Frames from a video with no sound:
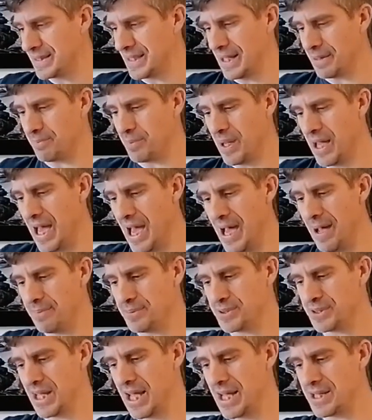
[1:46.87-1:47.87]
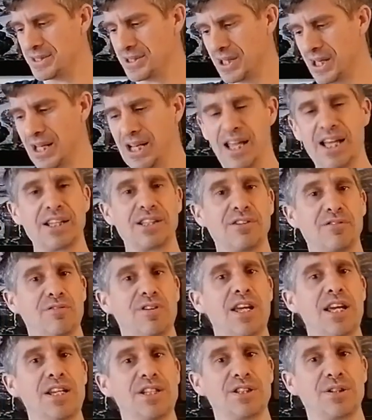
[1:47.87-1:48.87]
that perhaps as a collective
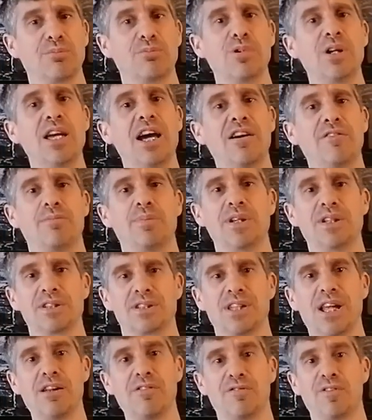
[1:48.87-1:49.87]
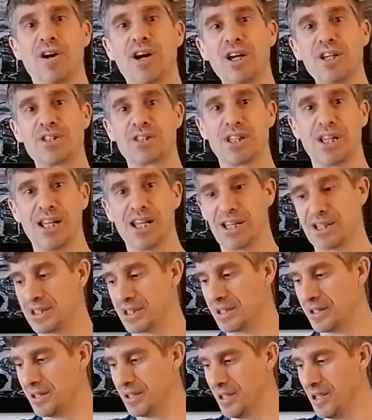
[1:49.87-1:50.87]
nation we have been
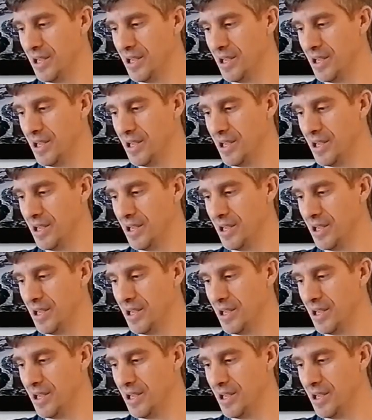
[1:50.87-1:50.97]
self-isolating